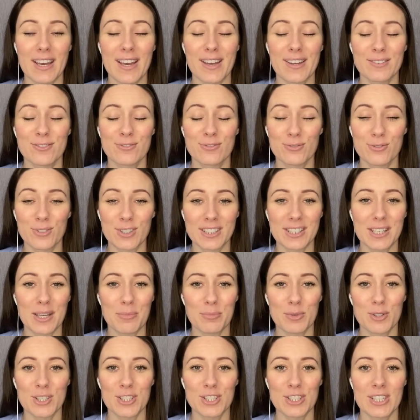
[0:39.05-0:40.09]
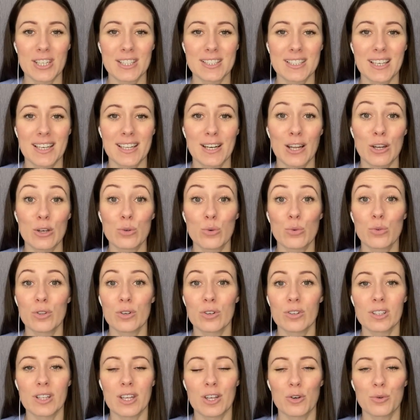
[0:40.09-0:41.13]
I really appreciate it and I know that
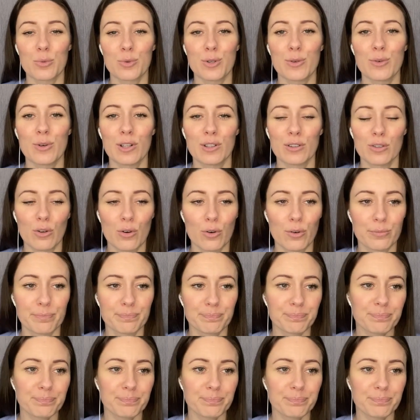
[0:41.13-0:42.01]
it'll help you a lot.